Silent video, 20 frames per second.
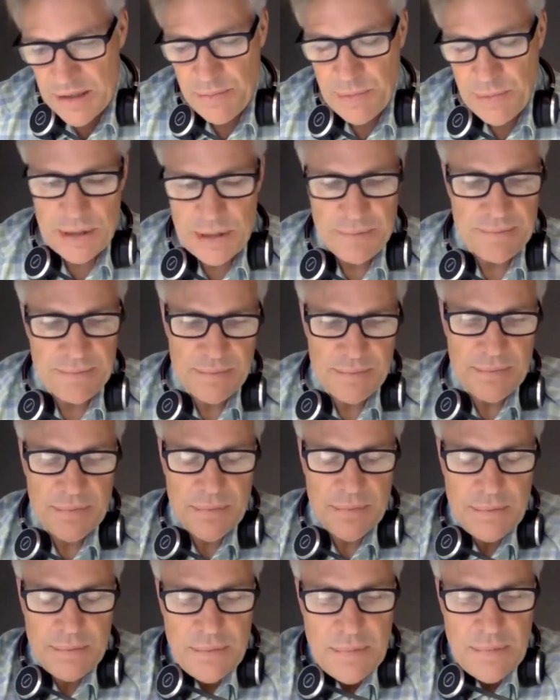
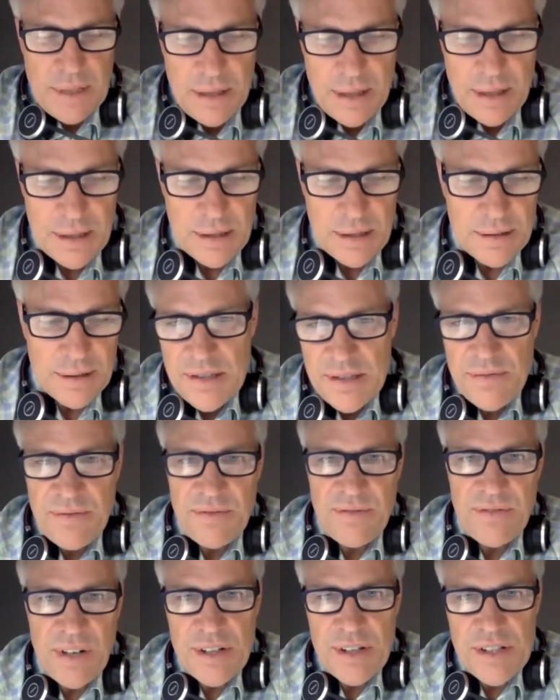It's
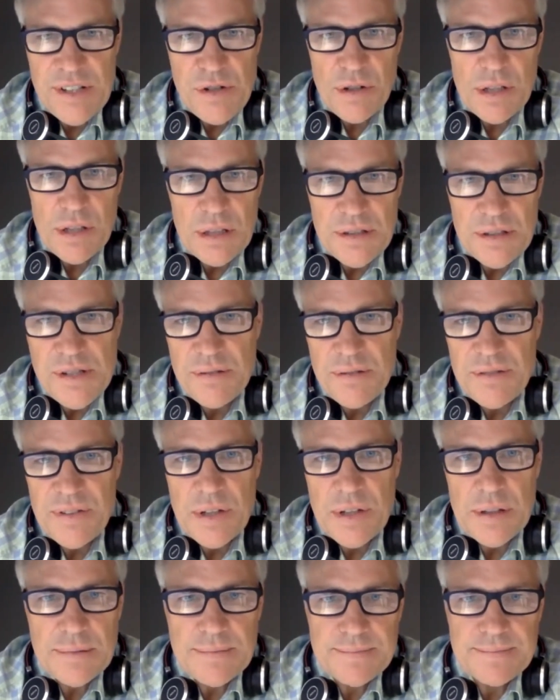very strong so
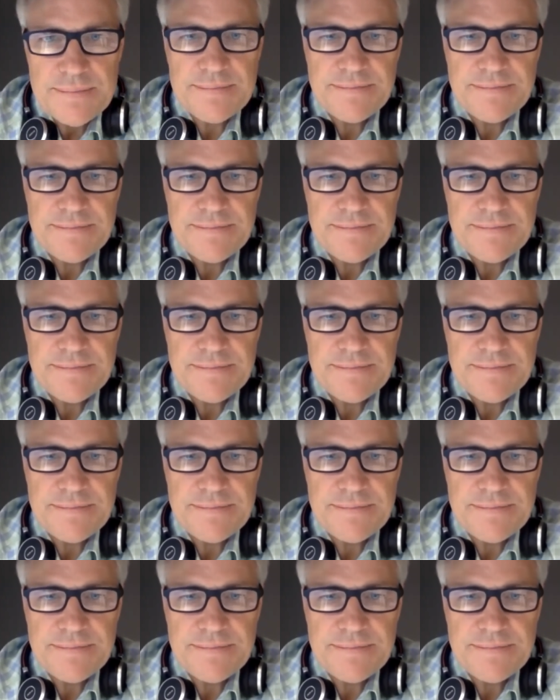far.